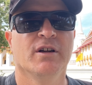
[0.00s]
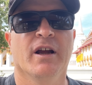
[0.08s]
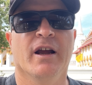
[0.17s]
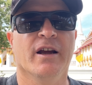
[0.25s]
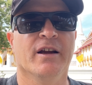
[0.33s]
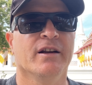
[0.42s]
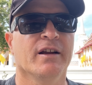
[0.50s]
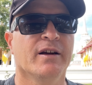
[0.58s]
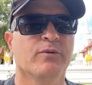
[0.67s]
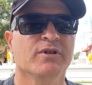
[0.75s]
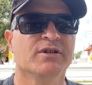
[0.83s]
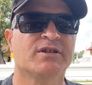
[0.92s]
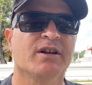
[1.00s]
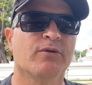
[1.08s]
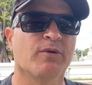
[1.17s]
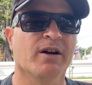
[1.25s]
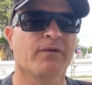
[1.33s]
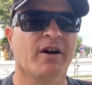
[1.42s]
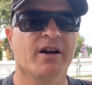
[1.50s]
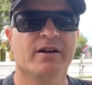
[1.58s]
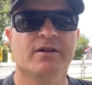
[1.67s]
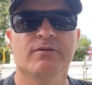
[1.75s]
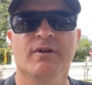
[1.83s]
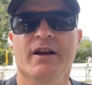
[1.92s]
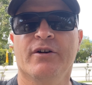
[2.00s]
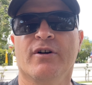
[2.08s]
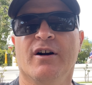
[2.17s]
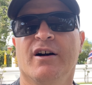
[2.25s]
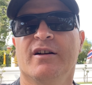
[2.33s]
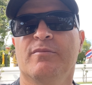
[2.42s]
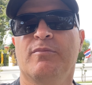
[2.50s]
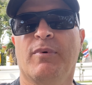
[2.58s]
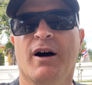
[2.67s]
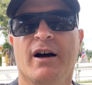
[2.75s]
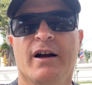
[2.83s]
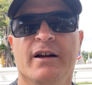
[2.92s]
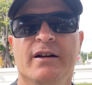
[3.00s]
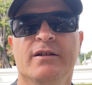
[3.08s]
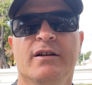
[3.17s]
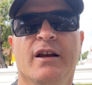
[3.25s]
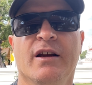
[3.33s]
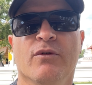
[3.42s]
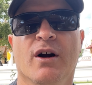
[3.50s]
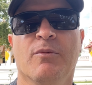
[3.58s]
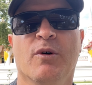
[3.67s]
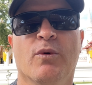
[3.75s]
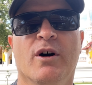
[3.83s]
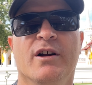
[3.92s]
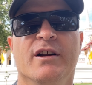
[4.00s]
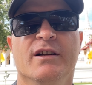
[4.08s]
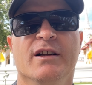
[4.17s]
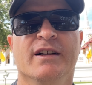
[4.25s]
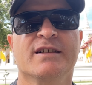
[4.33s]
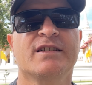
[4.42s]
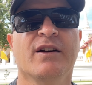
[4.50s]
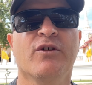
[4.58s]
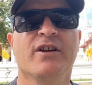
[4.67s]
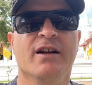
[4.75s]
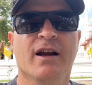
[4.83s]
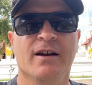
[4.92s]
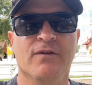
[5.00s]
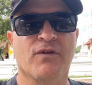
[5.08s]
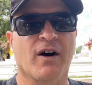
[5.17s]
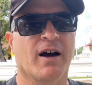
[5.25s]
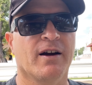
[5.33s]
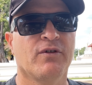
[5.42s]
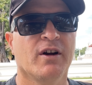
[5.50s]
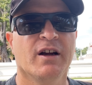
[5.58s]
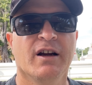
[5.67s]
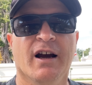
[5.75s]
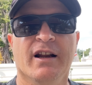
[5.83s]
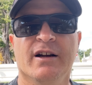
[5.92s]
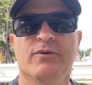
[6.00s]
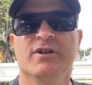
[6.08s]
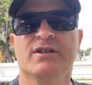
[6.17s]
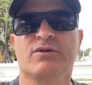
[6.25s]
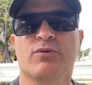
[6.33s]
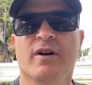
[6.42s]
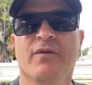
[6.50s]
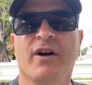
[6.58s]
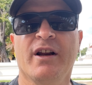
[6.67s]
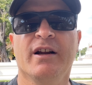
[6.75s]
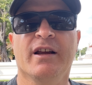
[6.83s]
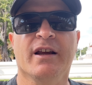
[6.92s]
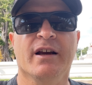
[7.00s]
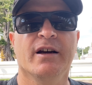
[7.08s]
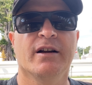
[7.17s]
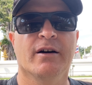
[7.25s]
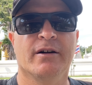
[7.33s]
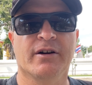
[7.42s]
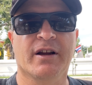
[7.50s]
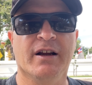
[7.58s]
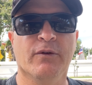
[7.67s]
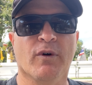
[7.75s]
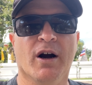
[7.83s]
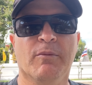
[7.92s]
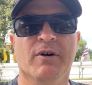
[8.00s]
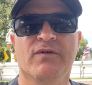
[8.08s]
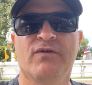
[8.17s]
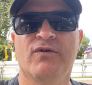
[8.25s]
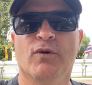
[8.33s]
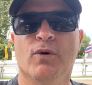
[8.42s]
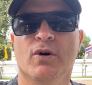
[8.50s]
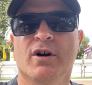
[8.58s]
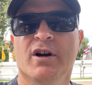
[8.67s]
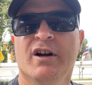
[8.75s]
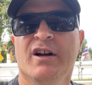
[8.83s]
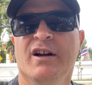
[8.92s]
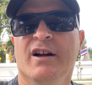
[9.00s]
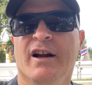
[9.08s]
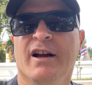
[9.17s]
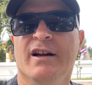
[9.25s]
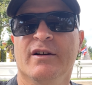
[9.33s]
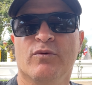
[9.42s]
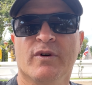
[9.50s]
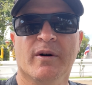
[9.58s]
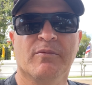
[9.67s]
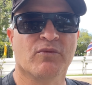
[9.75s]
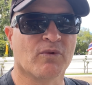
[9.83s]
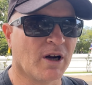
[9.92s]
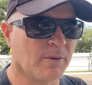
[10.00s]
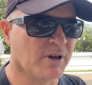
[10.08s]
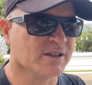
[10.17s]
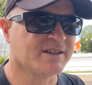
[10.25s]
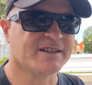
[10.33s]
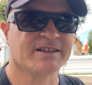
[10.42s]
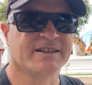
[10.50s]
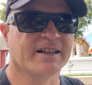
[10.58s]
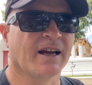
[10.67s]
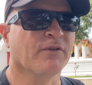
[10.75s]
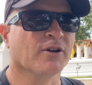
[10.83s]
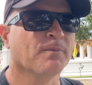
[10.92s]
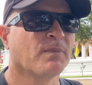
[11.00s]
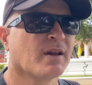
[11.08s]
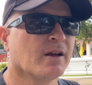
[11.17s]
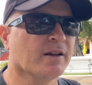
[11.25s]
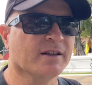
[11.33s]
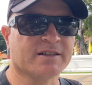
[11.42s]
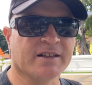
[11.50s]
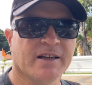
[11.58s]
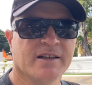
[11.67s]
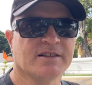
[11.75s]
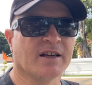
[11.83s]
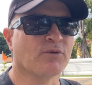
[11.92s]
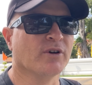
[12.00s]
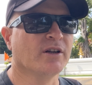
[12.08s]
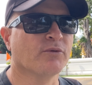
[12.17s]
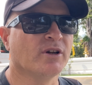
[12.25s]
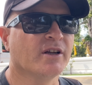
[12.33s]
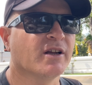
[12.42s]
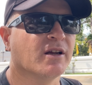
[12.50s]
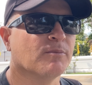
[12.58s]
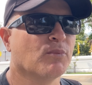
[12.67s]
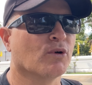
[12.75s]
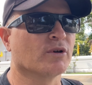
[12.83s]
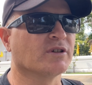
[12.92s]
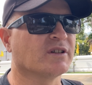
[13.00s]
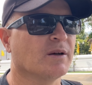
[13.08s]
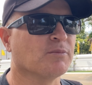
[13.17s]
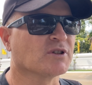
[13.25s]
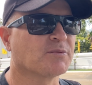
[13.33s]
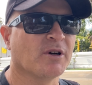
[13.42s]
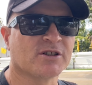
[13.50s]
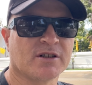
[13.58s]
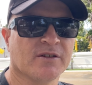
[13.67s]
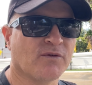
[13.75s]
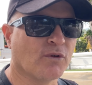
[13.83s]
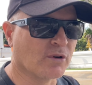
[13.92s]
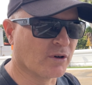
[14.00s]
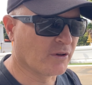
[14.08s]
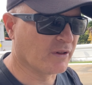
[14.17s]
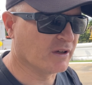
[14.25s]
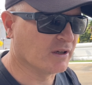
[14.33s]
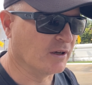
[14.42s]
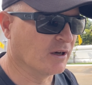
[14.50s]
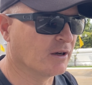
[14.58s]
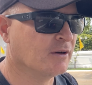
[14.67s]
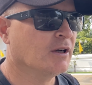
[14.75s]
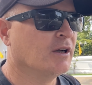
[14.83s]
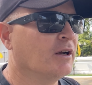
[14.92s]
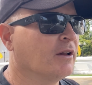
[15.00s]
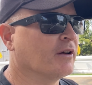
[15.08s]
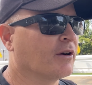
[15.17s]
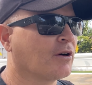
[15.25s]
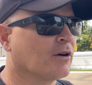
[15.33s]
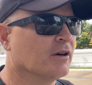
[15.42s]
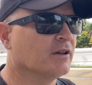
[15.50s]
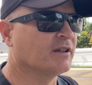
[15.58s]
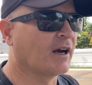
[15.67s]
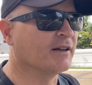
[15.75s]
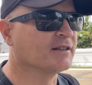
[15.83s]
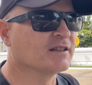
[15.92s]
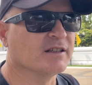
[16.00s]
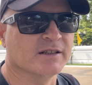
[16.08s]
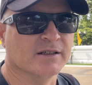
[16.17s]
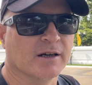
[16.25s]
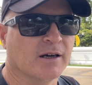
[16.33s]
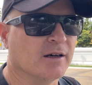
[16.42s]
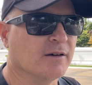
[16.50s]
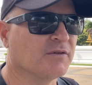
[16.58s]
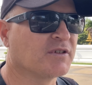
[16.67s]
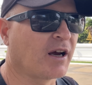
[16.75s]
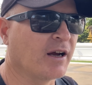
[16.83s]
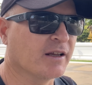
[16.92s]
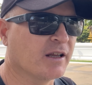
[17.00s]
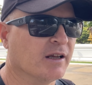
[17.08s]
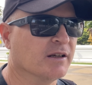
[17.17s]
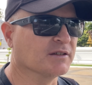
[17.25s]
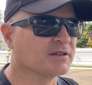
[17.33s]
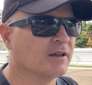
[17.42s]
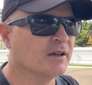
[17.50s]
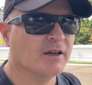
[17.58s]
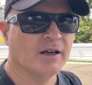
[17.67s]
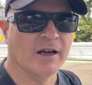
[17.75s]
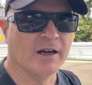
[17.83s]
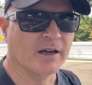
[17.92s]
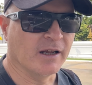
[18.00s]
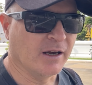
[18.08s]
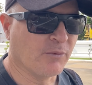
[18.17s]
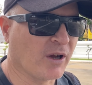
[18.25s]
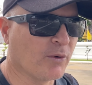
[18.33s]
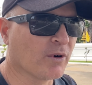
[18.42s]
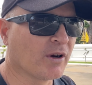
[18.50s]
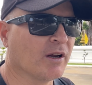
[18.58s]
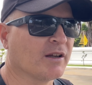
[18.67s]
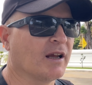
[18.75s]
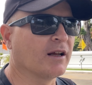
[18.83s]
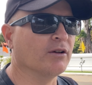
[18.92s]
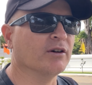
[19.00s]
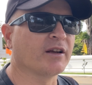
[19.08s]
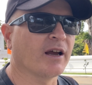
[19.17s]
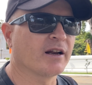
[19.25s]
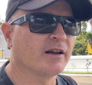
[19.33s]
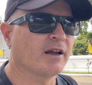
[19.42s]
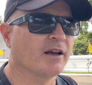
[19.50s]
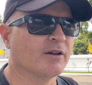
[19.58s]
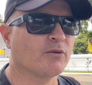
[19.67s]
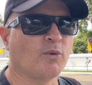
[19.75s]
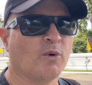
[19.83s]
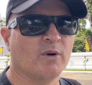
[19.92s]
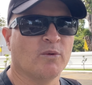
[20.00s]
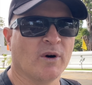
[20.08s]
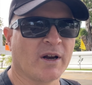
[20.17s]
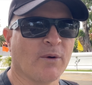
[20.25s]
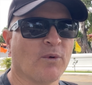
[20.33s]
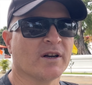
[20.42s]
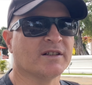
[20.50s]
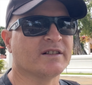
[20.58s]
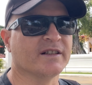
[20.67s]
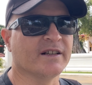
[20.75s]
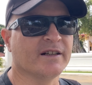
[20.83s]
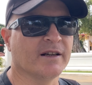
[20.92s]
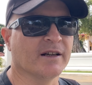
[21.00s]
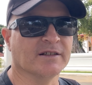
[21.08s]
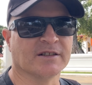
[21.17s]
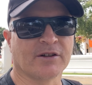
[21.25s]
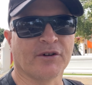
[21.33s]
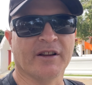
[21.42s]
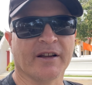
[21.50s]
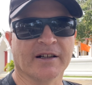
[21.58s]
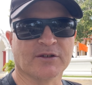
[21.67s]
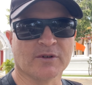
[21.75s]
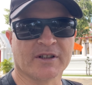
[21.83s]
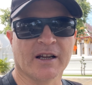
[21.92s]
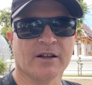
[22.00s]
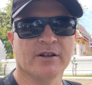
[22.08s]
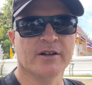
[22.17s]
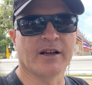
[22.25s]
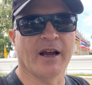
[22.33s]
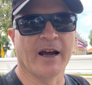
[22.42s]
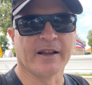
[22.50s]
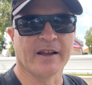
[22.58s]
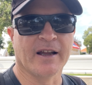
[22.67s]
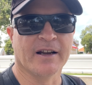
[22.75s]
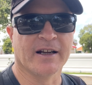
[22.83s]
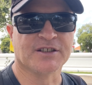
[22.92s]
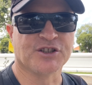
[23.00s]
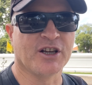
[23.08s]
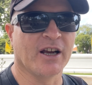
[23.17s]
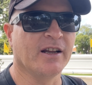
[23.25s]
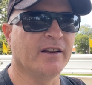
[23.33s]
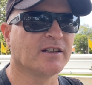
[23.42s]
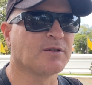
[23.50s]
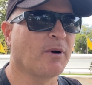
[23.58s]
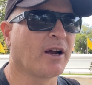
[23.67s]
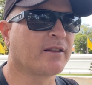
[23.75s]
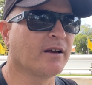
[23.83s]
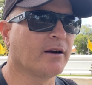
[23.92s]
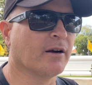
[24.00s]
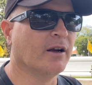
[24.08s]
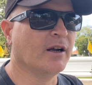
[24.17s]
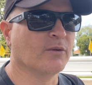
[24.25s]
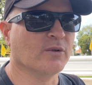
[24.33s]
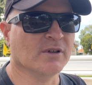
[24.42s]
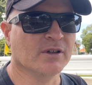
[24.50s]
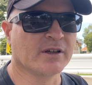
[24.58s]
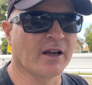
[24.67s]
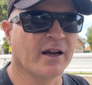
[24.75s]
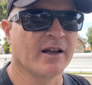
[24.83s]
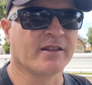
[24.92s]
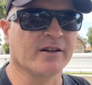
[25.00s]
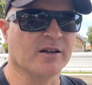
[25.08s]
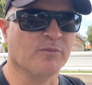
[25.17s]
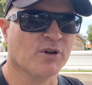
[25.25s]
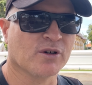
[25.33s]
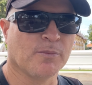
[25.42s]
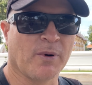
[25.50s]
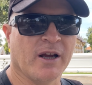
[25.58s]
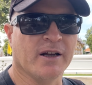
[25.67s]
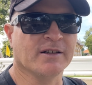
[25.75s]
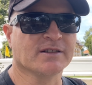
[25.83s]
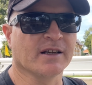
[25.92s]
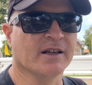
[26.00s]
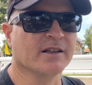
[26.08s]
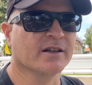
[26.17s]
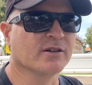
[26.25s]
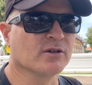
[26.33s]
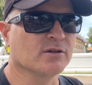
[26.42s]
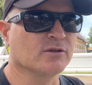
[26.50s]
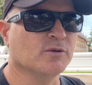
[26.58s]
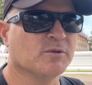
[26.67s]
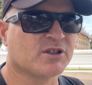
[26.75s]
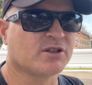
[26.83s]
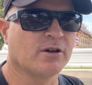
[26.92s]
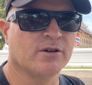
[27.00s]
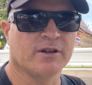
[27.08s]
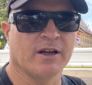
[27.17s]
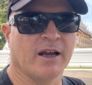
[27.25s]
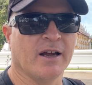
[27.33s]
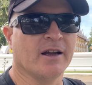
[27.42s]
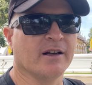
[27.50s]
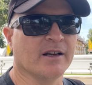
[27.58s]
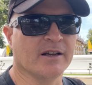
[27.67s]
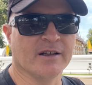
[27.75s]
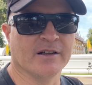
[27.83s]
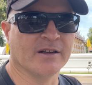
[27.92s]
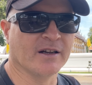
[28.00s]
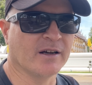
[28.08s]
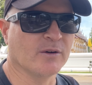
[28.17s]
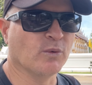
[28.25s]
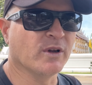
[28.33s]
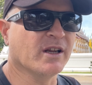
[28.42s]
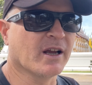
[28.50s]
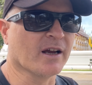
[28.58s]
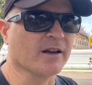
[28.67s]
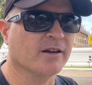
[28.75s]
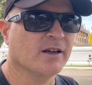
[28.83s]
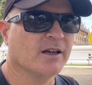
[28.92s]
And it was uh, renovated later on by King Rama I in like 1785. And then it was renovated again under King Rama IV and Rama VII. This is a really, really important temple, especially for the, uh, the current dynasty of Thai kings. Uh, anyway, we're gonna take a look at it and the, what I wanna see is three things. We'll take a look at that nice chedi that's back there. We'll look at the mural paintings in the Ubosot and in the Wihan.